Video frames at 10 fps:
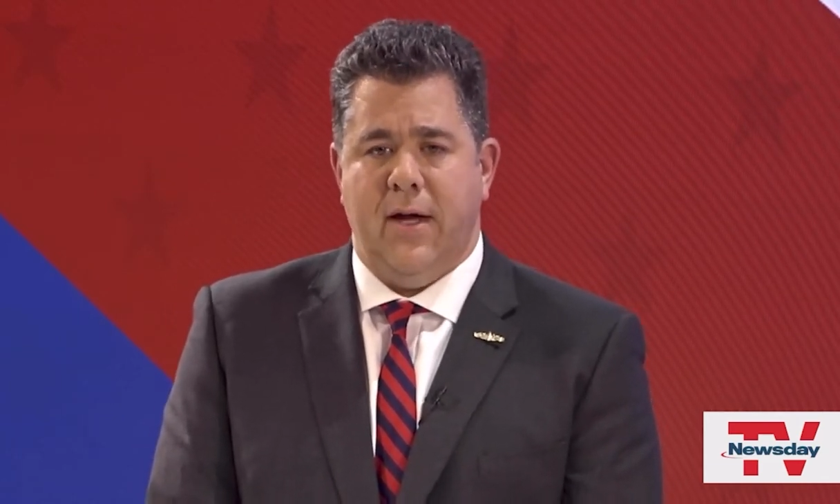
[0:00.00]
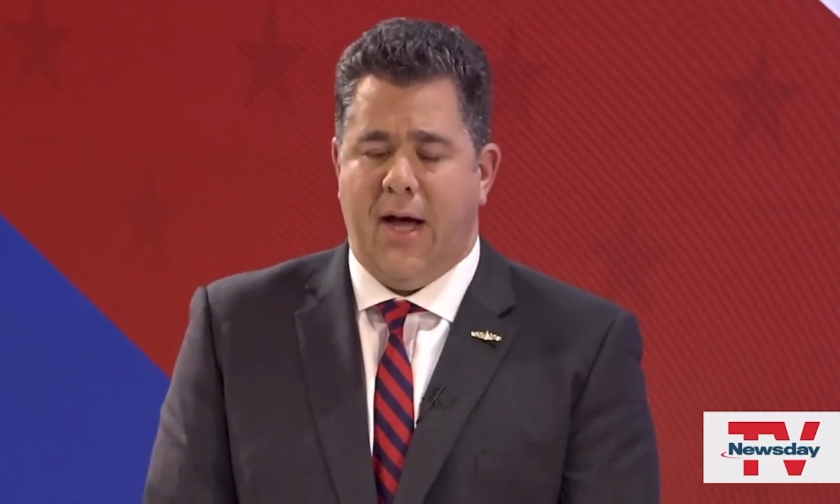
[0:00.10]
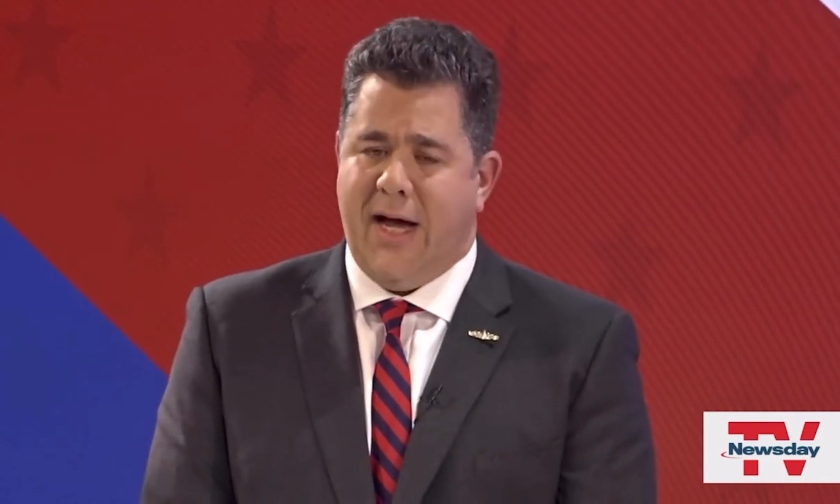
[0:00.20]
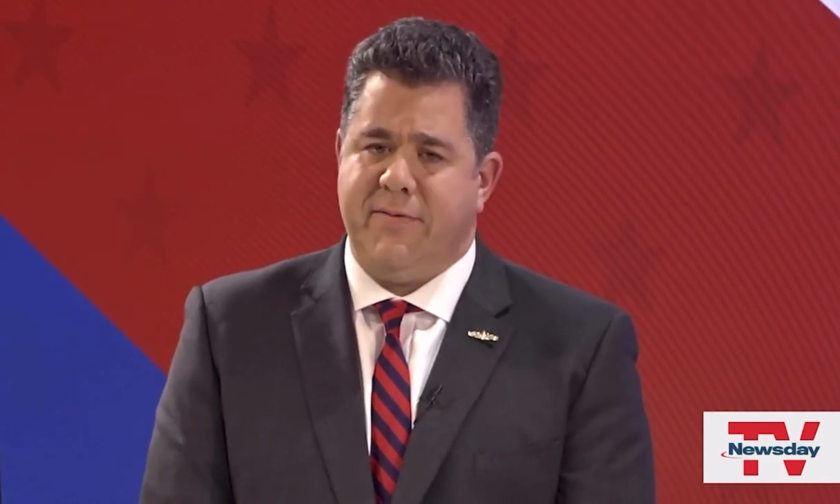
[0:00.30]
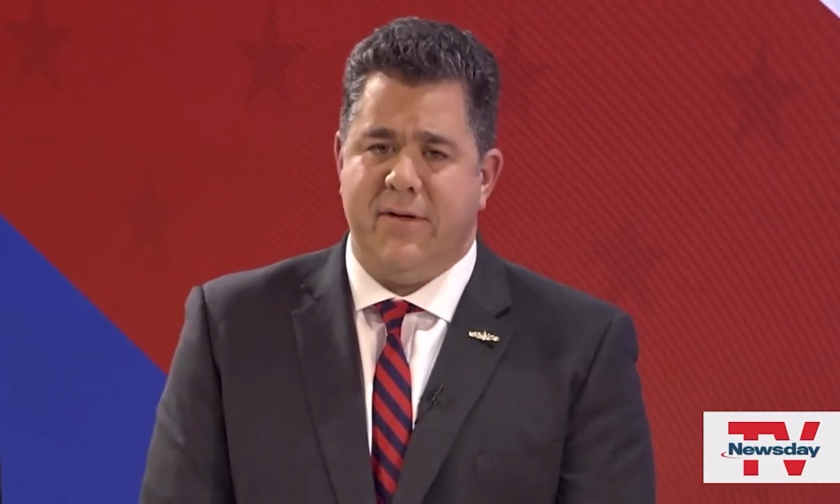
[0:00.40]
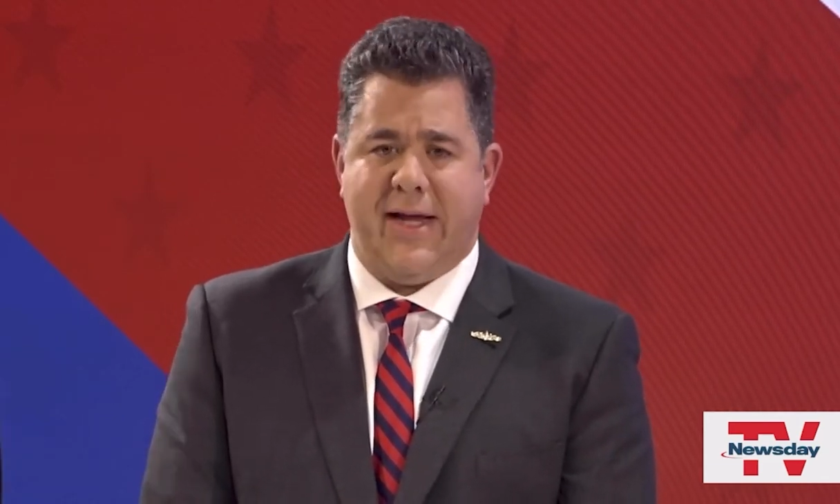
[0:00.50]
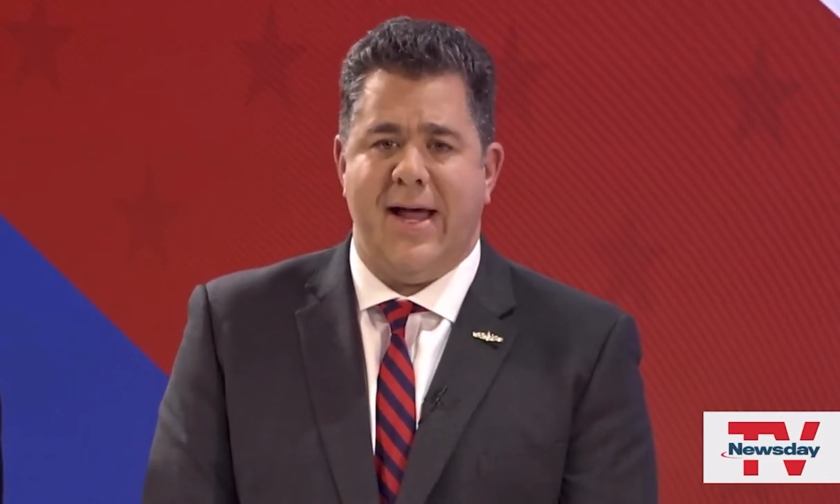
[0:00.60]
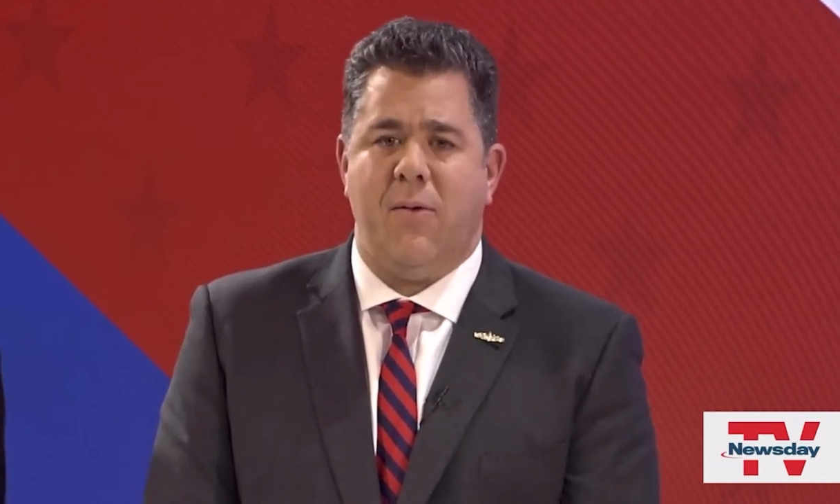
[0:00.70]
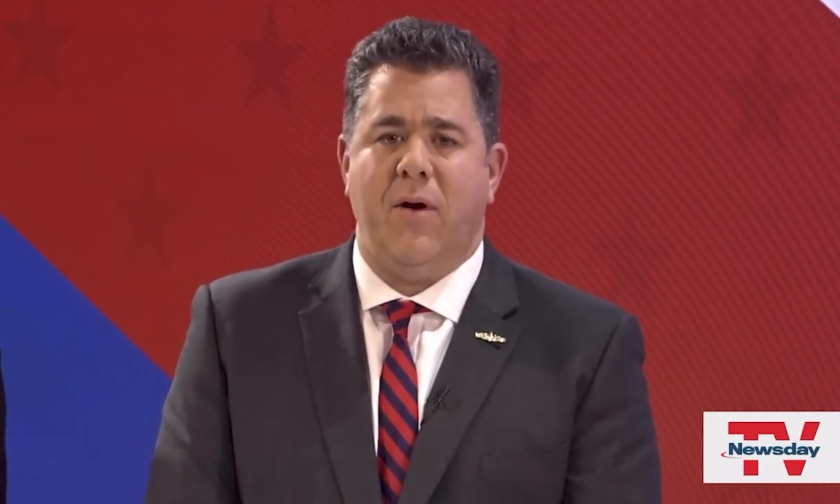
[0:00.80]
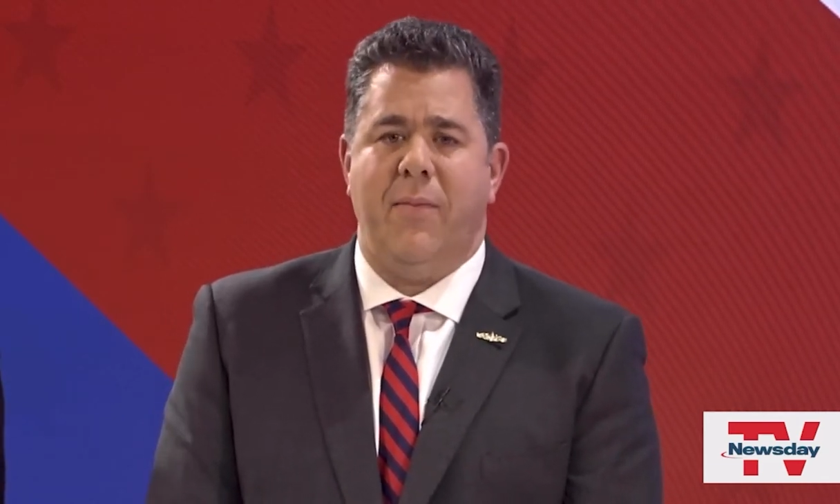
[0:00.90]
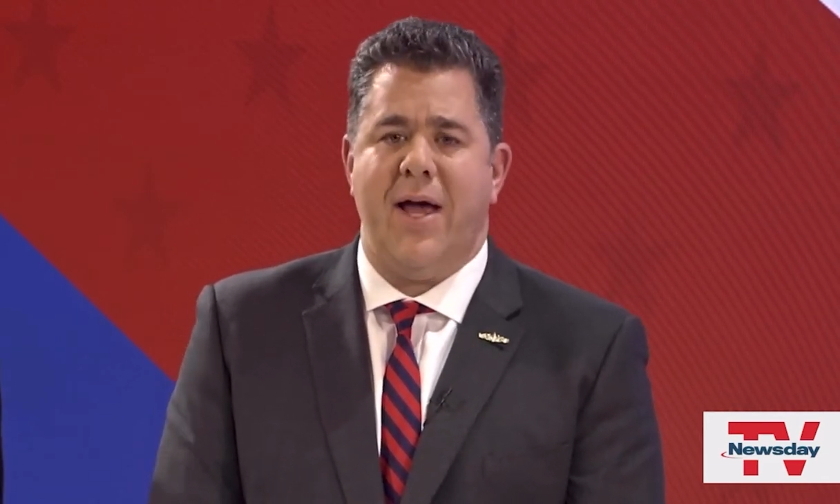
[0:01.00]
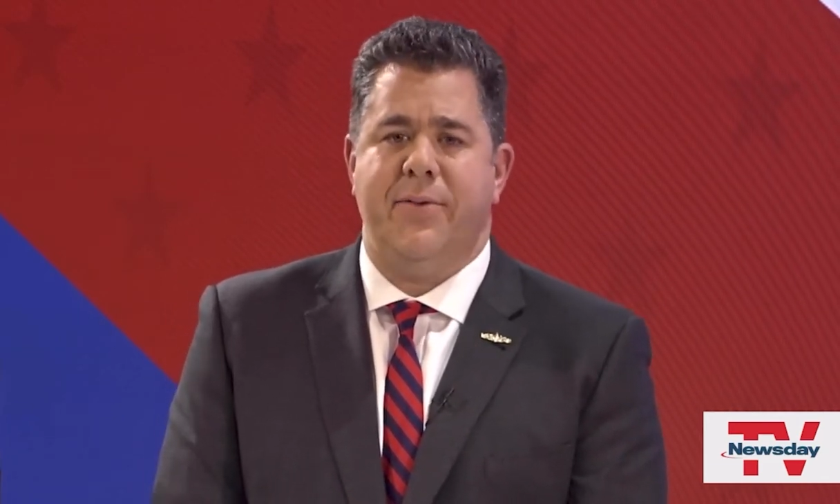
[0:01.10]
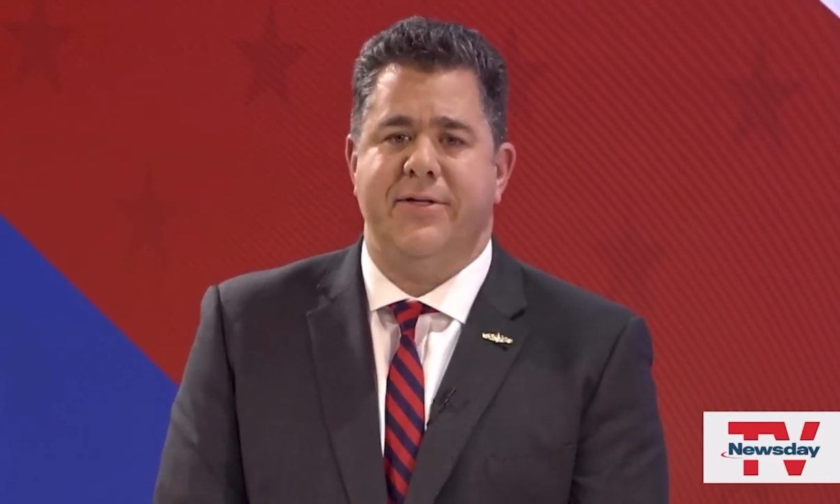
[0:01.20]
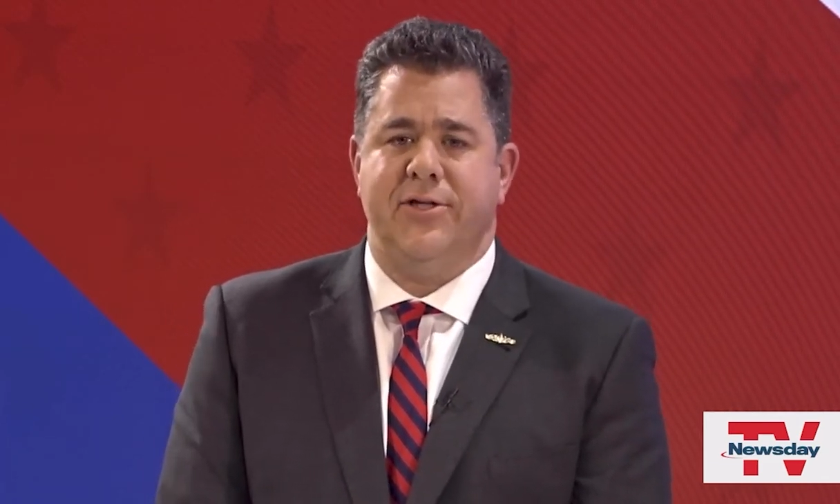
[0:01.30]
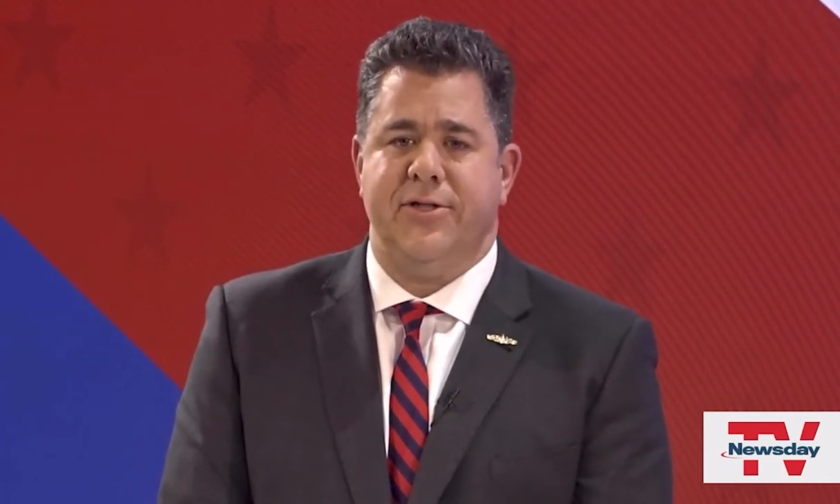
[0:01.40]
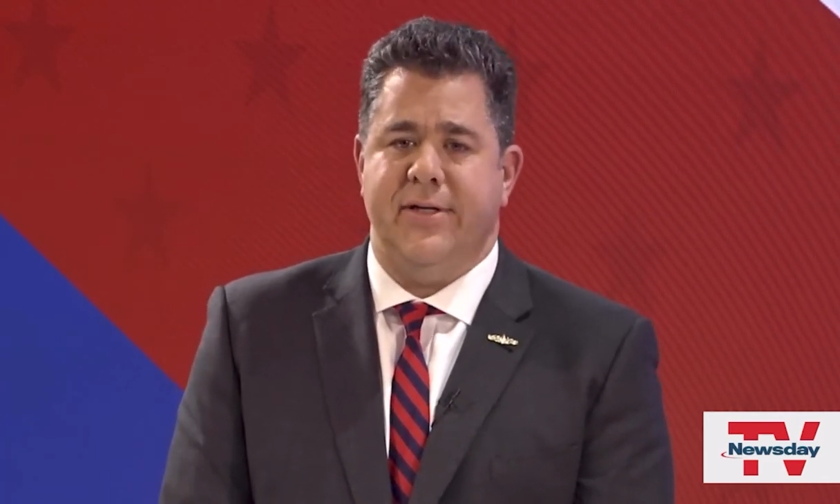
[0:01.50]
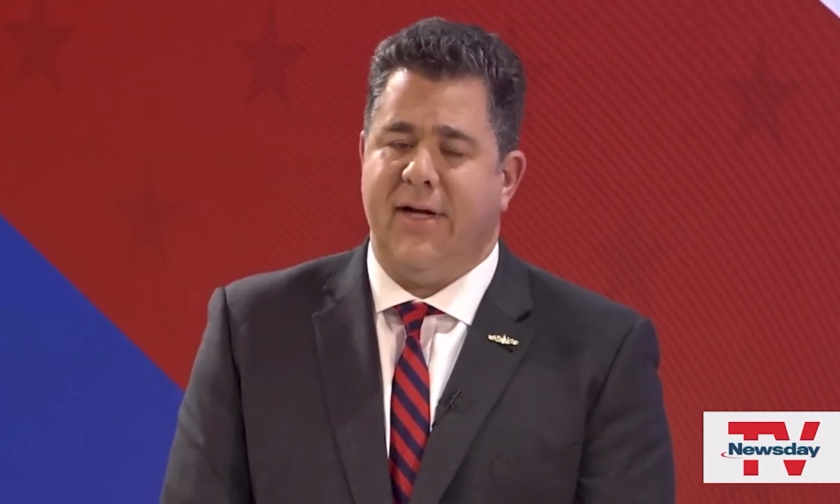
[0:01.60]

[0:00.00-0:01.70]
I've laid out where my position is,